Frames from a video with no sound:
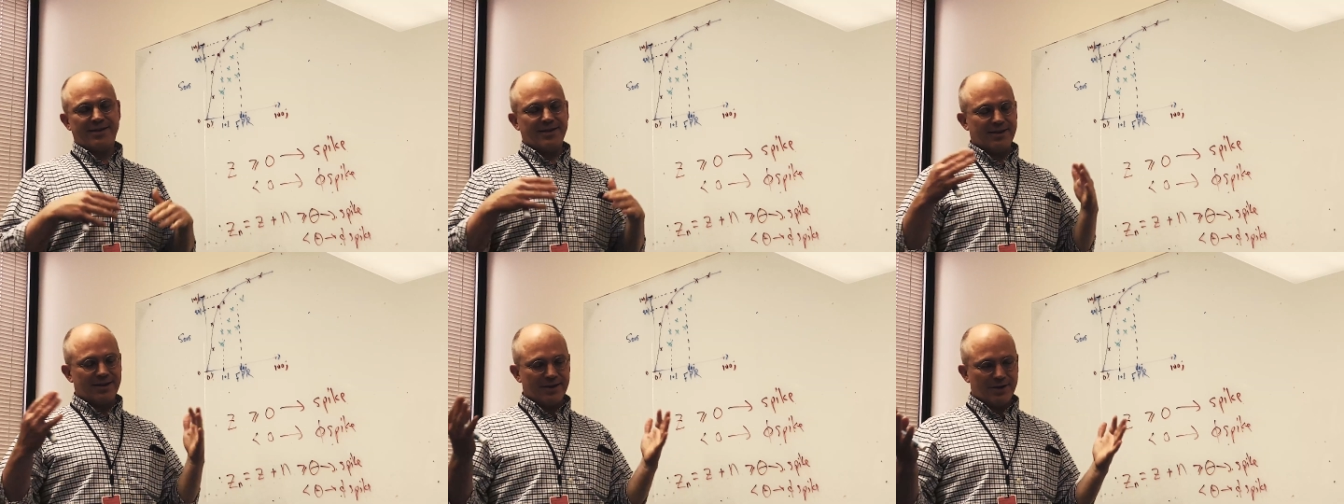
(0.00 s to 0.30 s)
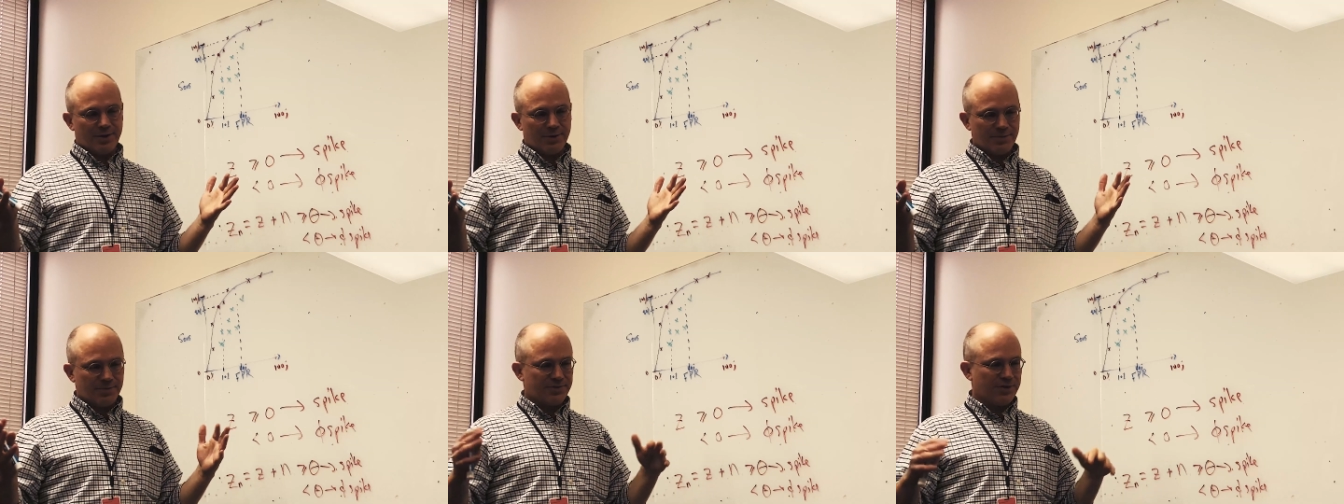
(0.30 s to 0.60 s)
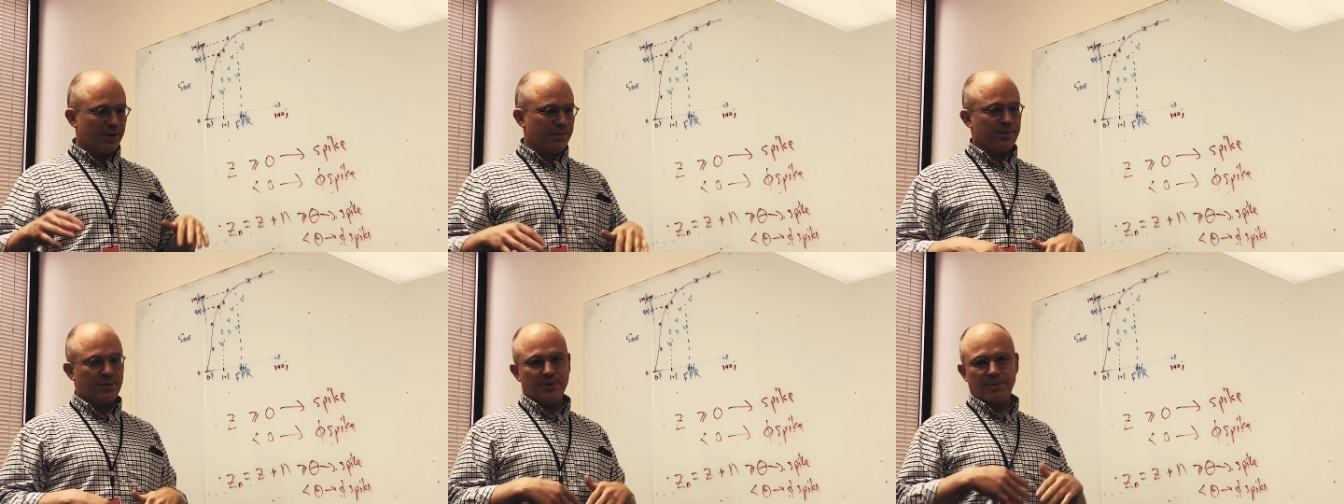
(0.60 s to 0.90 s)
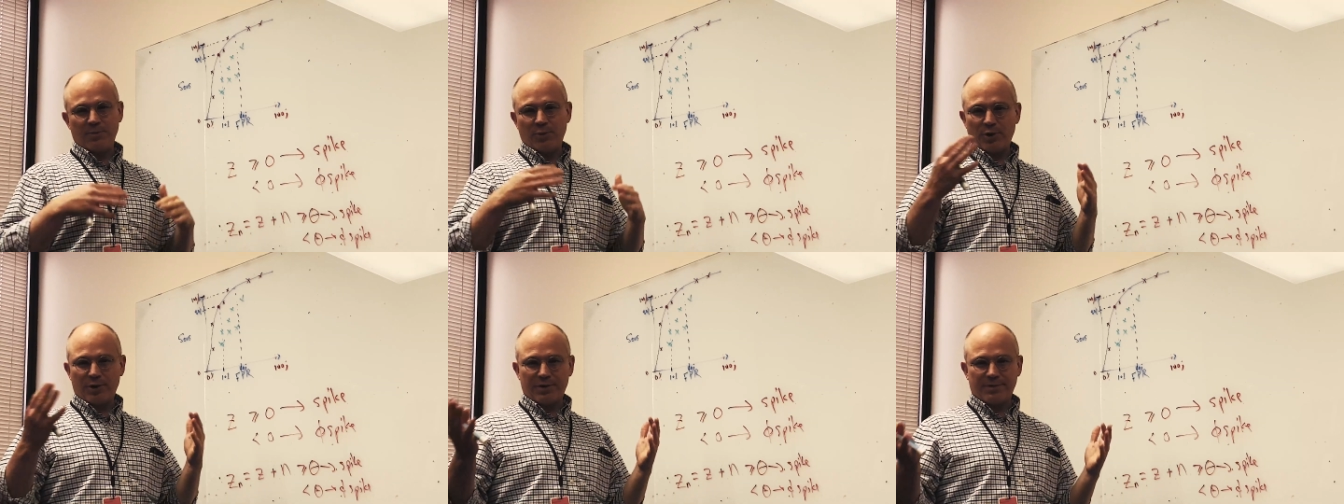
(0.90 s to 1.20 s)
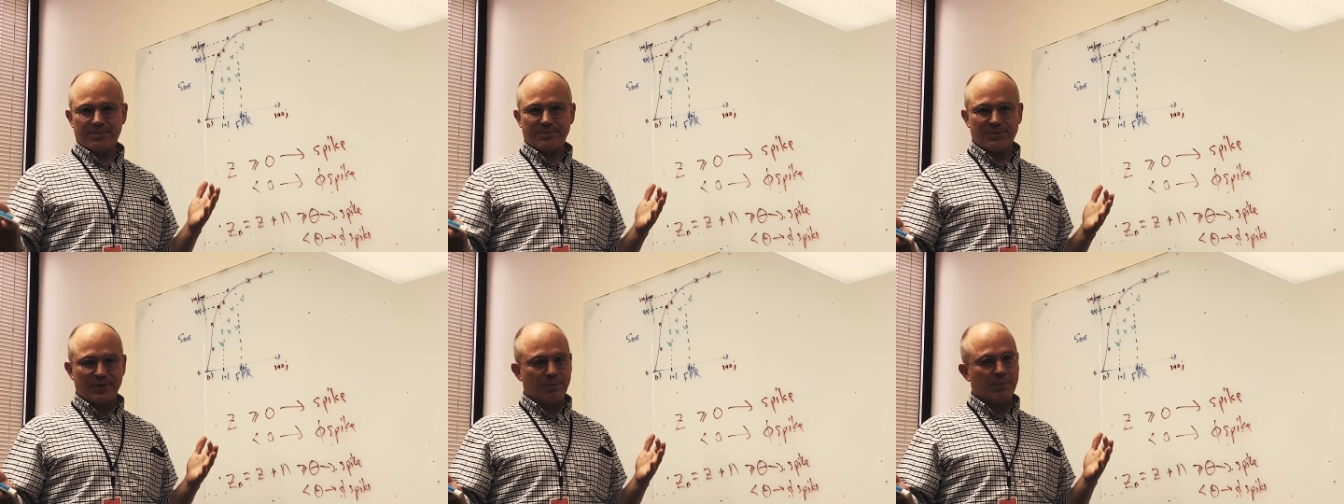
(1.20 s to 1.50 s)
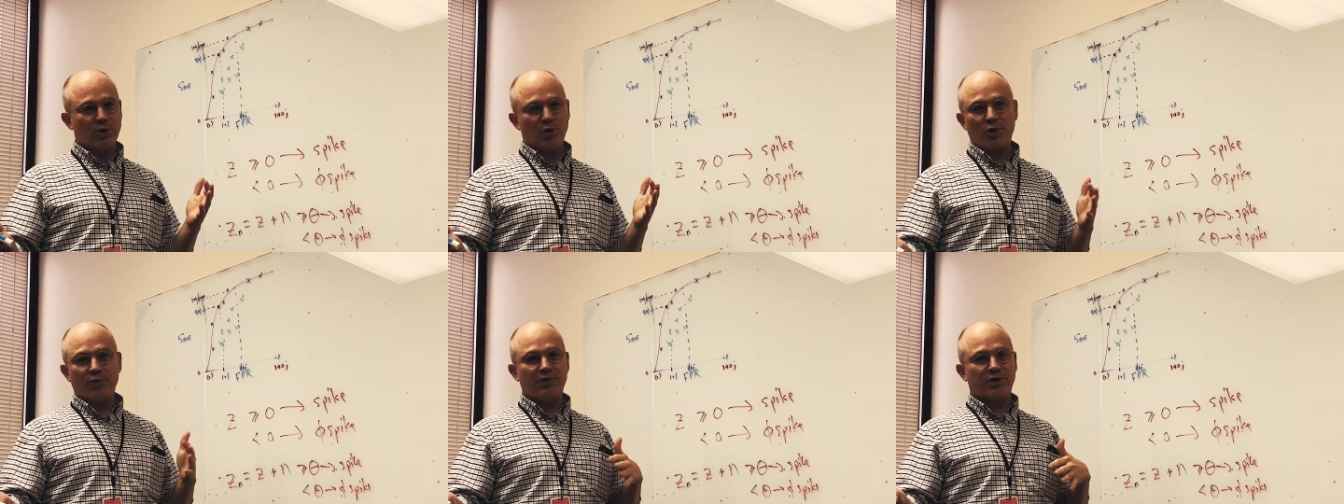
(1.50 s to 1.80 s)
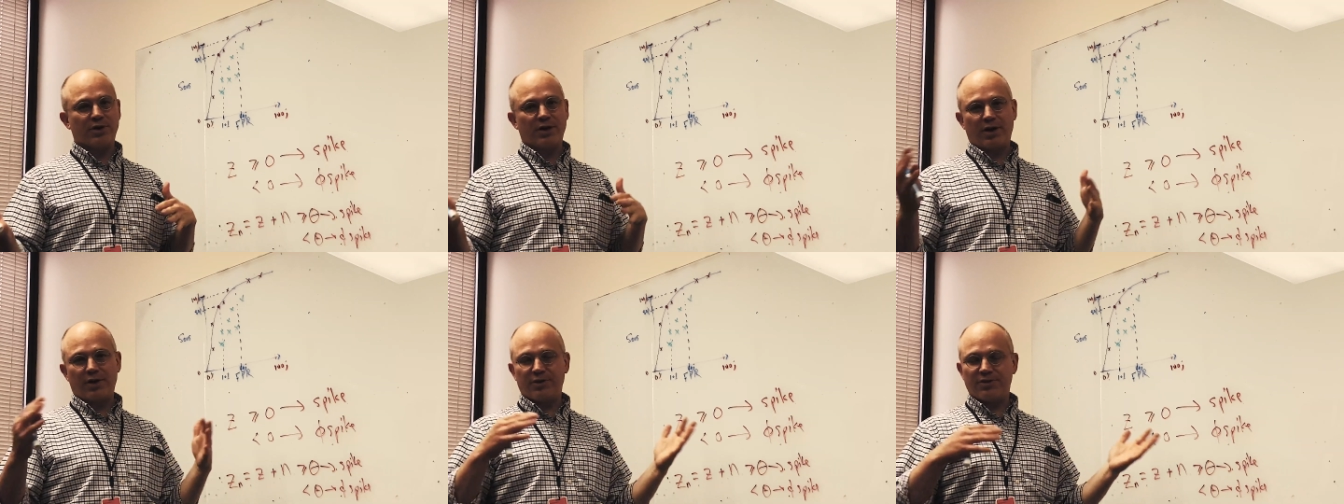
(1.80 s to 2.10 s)
you know, some are more, some are
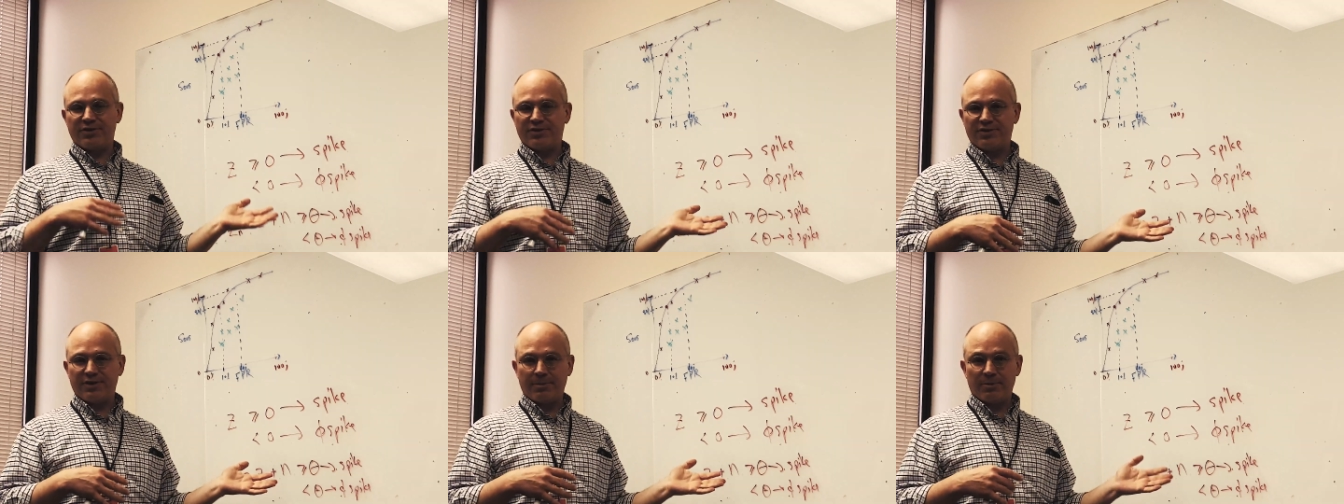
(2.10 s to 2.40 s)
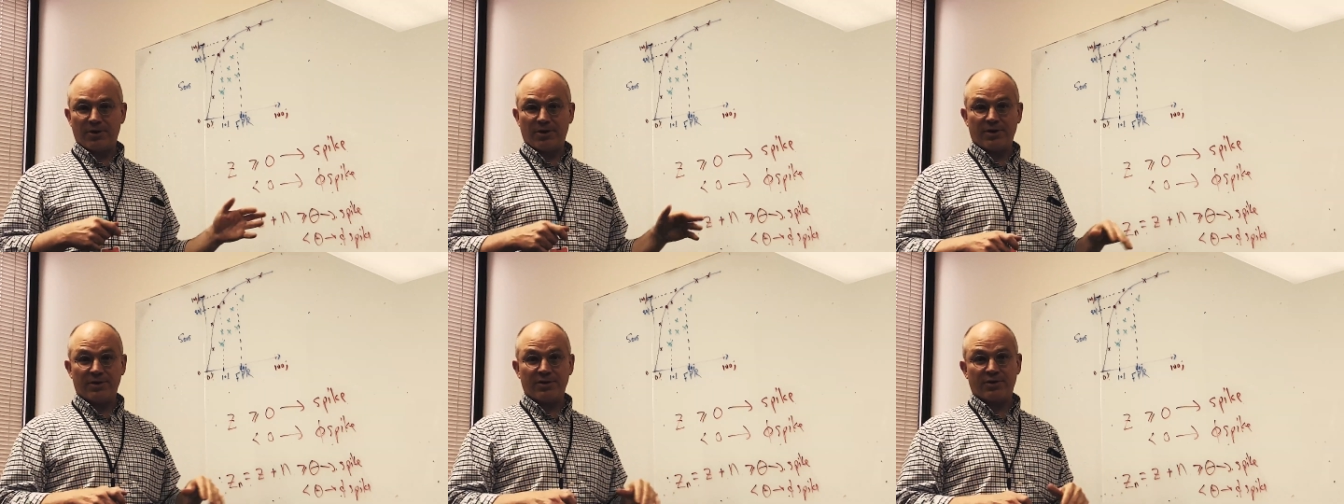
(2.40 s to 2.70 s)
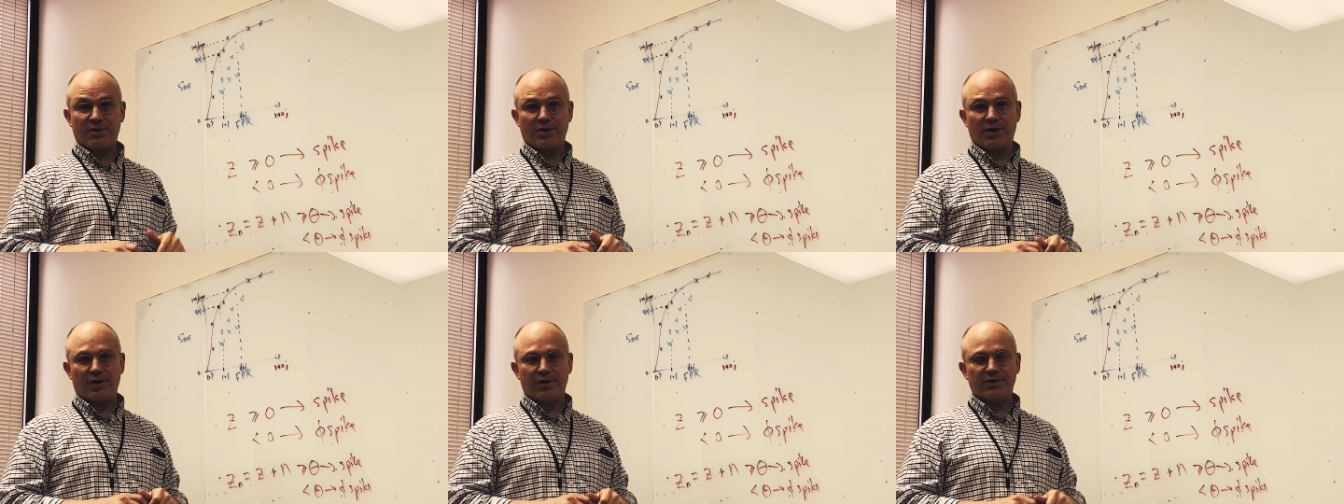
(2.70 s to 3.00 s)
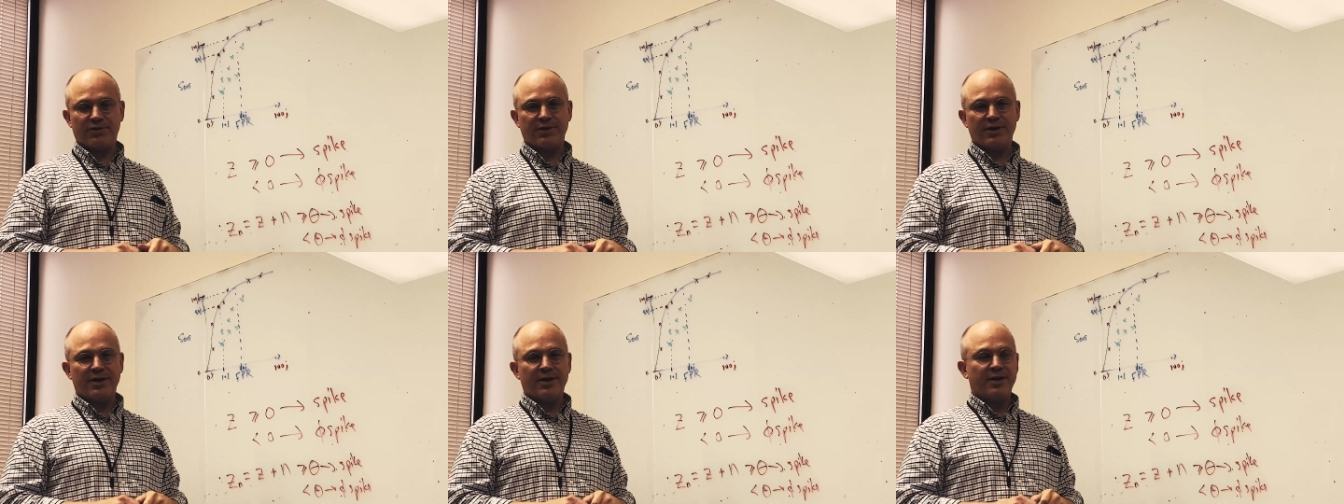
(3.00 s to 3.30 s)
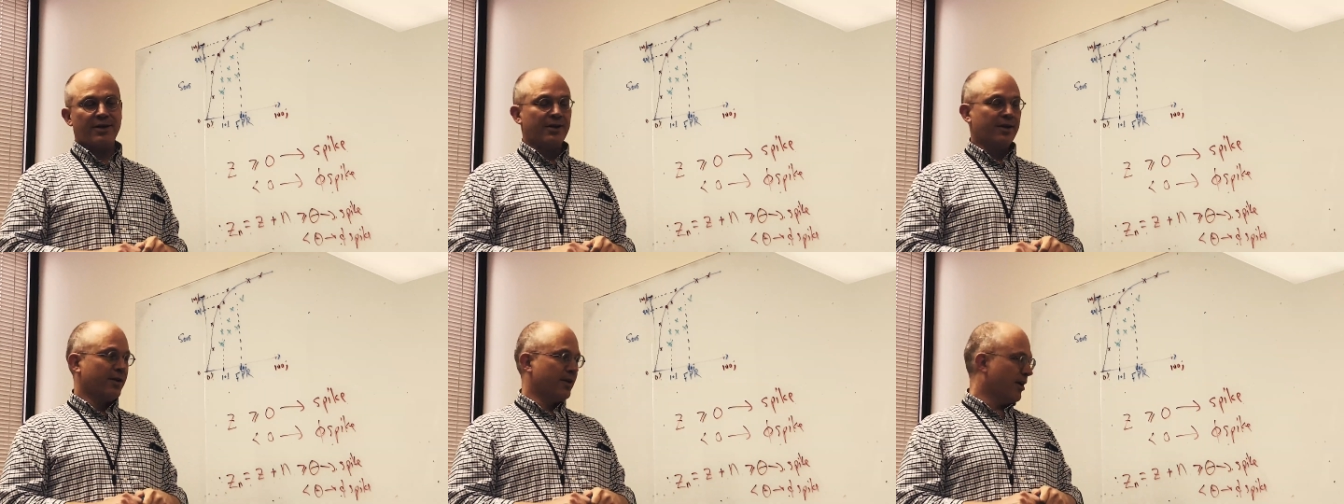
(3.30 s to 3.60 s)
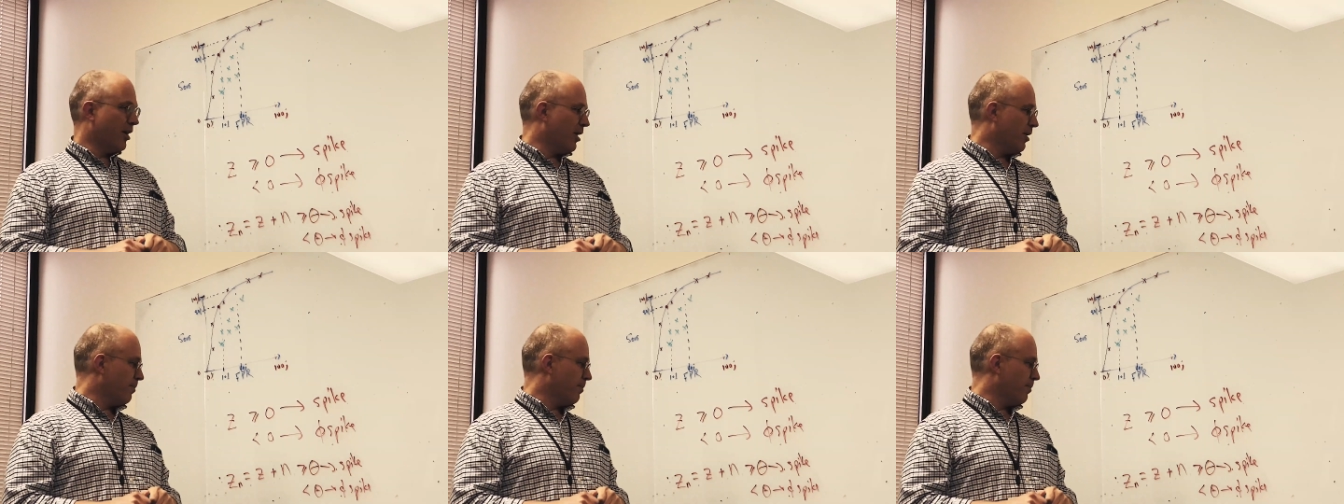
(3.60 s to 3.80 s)
over callers and some are under callers. Mm-hmm.